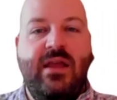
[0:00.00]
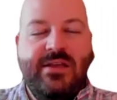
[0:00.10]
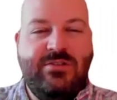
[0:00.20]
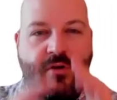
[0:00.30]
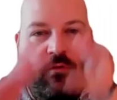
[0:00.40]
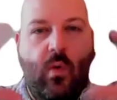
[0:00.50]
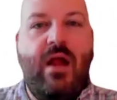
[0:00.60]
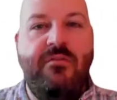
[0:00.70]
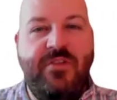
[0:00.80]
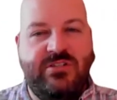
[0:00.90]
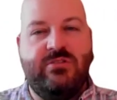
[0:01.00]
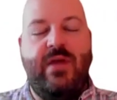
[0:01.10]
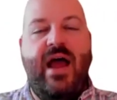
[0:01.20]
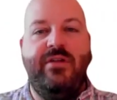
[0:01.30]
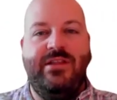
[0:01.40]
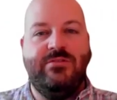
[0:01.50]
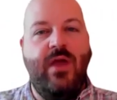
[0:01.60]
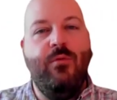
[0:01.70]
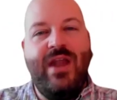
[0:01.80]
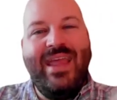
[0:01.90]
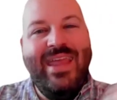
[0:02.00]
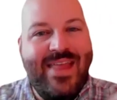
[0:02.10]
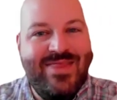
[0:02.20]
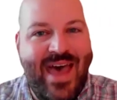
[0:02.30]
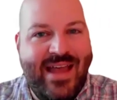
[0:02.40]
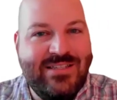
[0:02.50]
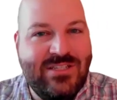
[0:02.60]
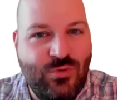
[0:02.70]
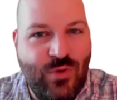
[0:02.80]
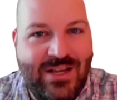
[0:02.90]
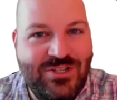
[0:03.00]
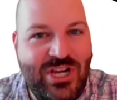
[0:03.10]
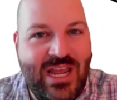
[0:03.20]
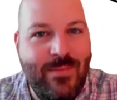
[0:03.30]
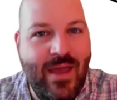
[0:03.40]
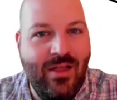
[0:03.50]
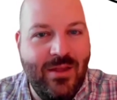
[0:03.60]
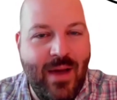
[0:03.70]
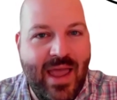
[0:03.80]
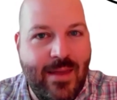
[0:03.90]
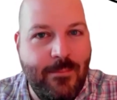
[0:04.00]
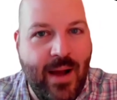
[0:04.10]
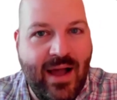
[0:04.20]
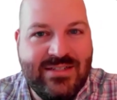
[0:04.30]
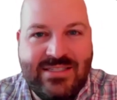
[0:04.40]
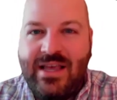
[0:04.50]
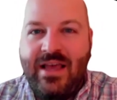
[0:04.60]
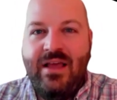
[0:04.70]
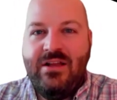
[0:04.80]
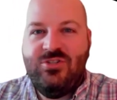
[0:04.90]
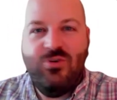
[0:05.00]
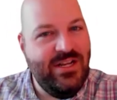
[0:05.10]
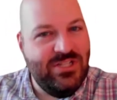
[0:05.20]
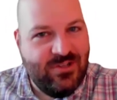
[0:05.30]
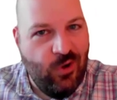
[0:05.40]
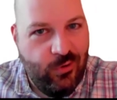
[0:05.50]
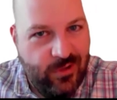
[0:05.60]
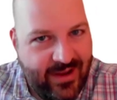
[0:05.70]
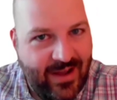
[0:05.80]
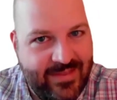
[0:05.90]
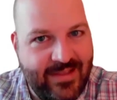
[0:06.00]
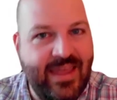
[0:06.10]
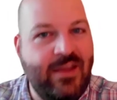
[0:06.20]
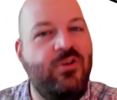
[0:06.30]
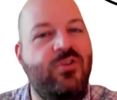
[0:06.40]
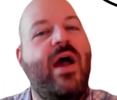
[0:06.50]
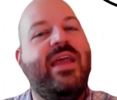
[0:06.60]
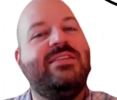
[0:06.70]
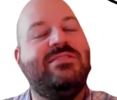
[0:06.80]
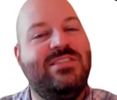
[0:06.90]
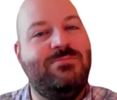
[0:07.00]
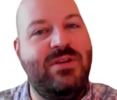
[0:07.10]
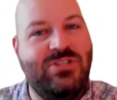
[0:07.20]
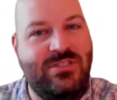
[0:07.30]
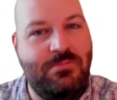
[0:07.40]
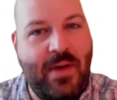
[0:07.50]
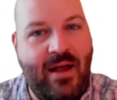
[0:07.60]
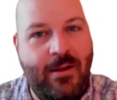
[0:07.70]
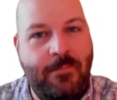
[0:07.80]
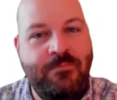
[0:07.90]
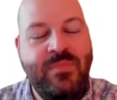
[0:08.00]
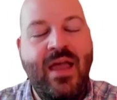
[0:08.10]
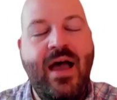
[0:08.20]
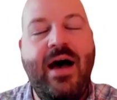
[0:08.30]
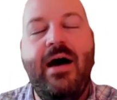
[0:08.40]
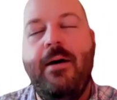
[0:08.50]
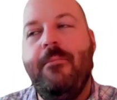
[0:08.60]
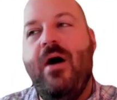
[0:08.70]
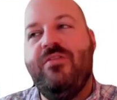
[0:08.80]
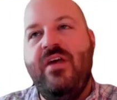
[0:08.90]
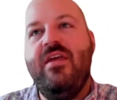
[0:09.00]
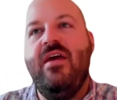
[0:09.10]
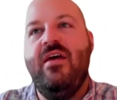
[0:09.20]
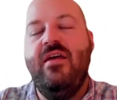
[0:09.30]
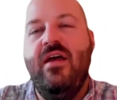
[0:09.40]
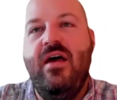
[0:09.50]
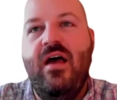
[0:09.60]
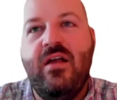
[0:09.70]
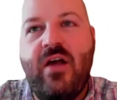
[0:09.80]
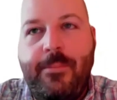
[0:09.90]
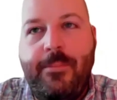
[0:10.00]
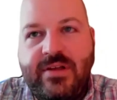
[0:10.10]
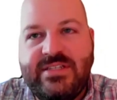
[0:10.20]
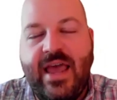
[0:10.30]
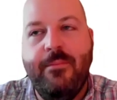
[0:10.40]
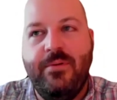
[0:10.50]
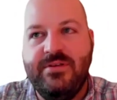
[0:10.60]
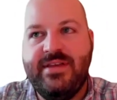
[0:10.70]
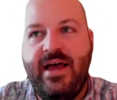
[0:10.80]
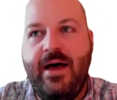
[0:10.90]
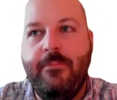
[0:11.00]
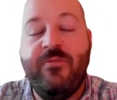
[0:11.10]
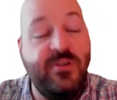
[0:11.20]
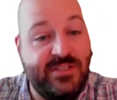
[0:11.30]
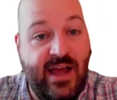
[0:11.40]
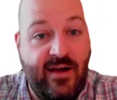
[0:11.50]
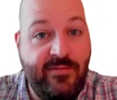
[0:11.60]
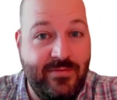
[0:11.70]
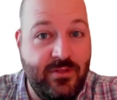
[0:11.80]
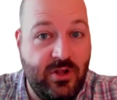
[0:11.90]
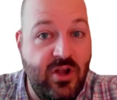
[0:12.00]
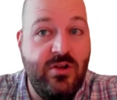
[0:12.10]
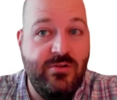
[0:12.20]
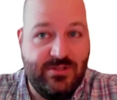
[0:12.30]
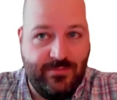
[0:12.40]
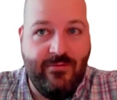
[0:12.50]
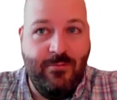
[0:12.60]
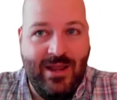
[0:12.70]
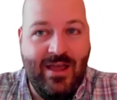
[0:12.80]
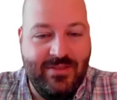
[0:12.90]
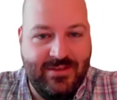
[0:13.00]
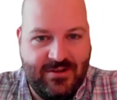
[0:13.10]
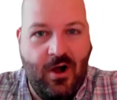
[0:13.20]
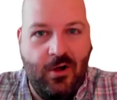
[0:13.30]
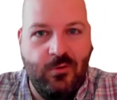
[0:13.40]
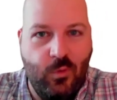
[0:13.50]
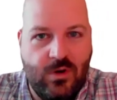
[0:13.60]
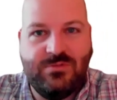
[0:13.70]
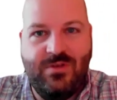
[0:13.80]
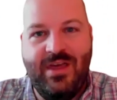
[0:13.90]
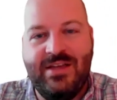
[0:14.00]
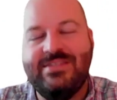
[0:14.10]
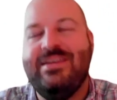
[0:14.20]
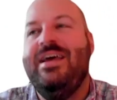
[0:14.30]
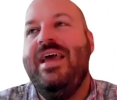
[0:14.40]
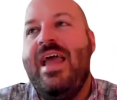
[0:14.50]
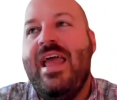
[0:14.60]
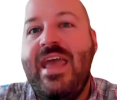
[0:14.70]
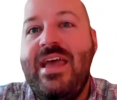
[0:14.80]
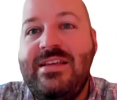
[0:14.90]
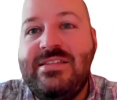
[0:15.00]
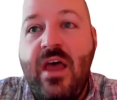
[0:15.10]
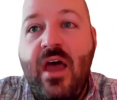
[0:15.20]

sort of aware of your surroundings, right? When I get that strange email in my inbox, do I just go click on the link or do I get suspicious about it? I'll tell you a couple examples. First off, the good news for everybody on this call who works with us is